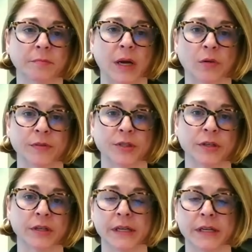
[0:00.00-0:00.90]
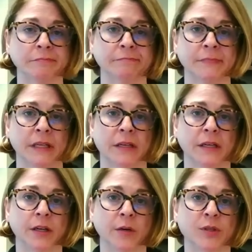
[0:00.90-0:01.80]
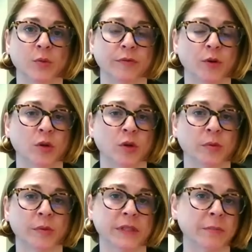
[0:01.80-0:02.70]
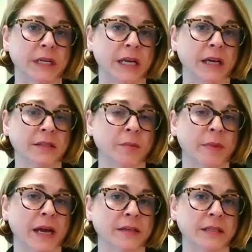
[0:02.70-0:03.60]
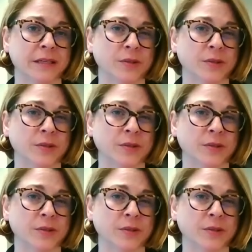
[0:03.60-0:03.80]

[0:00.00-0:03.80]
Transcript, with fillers: power of attorney, you know, it's revocable when somebody has capacity.